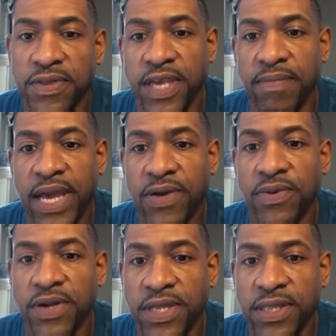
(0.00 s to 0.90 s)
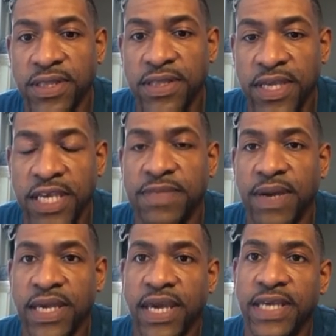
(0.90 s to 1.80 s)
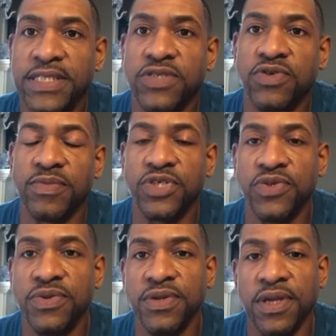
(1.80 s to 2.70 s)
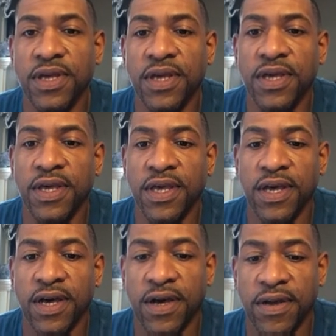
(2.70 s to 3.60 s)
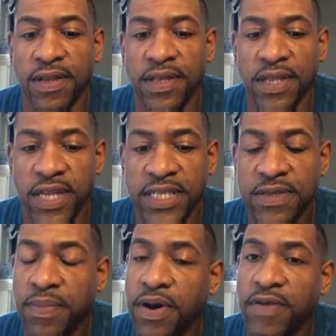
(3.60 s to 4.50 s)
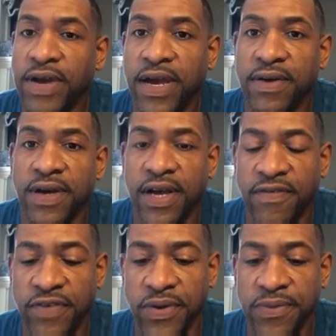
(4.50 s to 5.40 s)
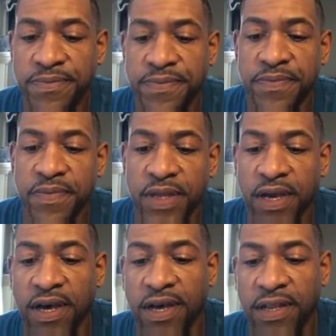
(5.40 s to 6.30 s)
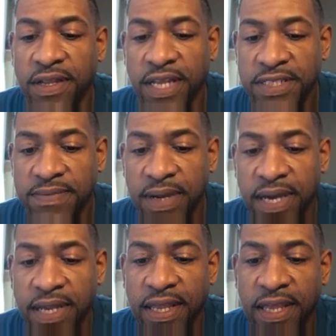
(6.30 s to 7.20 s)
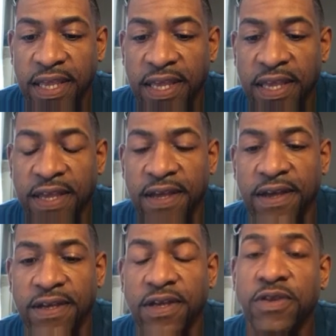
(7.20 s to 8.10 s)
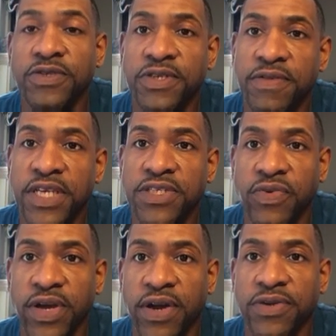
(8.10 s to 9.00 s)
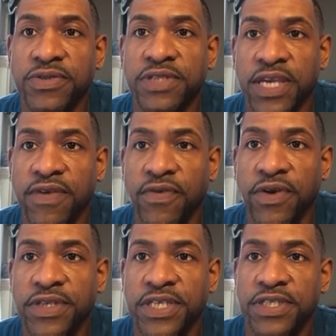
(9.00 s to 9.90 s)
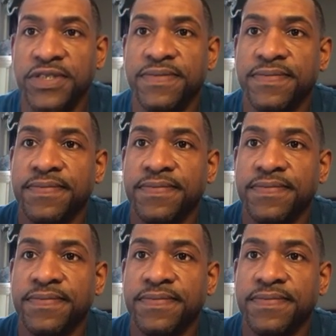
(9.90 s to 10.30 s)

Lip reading: think back on a case by case and troubleshooting, that's a part of our field. That's my conclusion of these 3 articles. Thank you for your attention.